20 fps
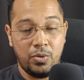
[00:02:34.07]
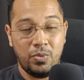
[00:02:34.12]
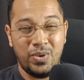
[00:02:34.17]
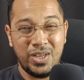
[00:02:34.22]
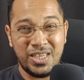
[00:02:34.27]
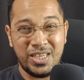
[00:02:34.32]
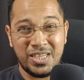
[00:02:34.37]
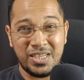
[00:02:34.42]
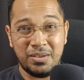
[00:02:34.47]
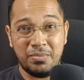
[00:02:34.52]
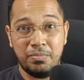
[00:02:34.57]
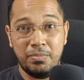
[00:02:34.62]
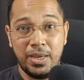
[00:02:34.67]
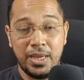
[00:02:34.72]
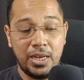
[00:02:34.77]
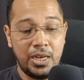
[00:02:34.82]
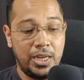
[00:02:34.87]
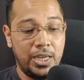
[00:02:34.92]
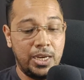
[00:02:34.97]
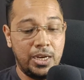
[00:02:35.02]
which
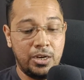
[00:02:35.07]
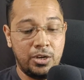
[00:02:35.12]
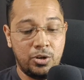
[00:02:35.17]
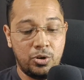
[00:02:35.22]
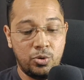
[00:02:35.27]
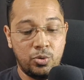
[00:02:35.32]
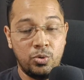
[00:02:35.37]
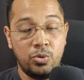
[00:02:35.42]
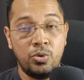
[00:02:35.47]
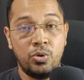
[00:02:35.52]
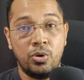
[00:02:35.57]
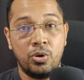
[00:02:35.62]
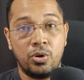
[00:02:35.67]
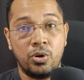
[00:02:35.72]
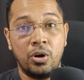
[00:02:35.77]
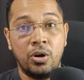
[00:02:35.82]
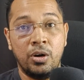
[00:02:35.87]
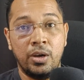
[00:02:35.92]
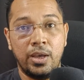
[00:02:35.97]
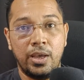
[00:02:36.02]
may lead to
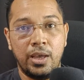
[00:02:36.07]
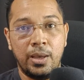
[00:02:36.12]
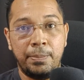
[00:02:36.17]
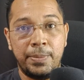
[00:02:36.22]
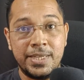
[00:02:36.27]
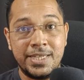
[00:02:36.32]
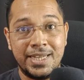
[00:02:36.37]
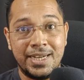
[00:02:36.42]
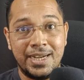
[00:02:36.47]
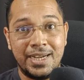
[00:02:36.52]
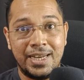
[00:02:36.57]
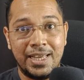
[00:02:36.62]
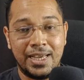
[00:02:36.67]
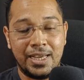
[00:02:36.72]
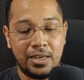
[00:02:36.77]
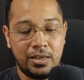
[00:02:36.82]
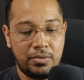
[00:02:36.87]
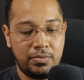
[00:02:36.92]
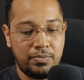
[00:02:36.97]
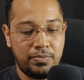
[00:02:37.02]
wrong epigenetic